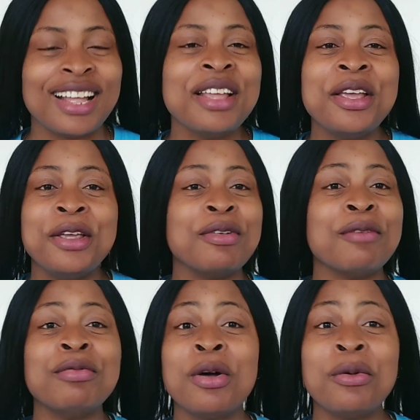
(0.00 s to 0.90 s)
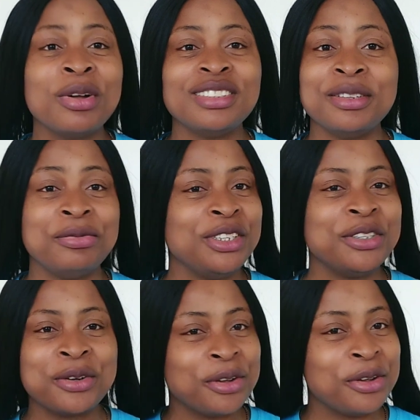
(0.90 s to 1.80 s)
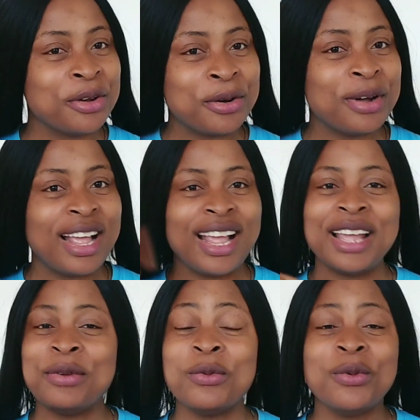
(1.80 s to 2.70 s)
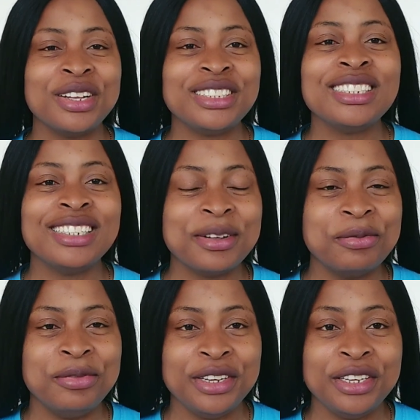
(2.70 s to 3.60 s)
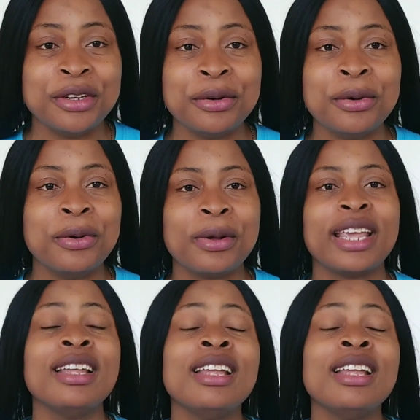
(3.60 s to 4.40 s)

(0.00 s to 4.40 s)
If you have not watched the video, go and watch the video, okay?